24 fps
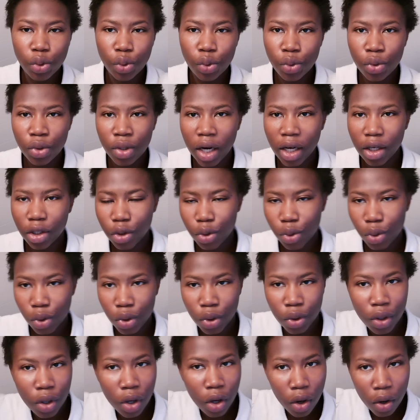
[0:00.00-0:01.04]
do
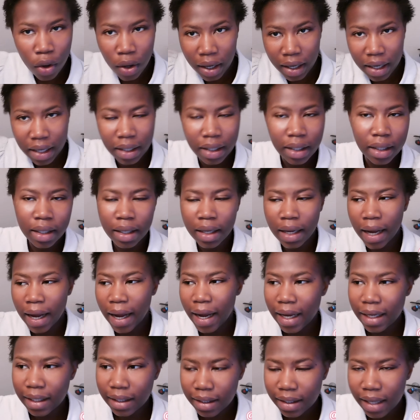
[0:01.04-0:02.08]
natural or like a
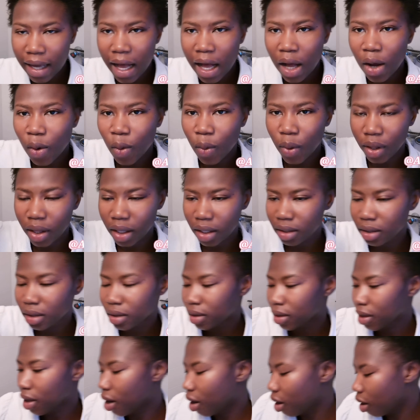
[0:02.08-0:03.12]
hairstyle with
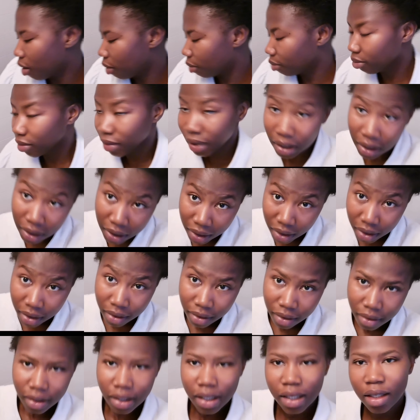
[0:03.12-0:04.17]
this
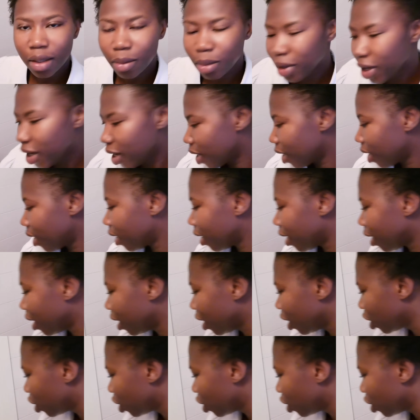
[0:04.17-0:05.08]
TWA.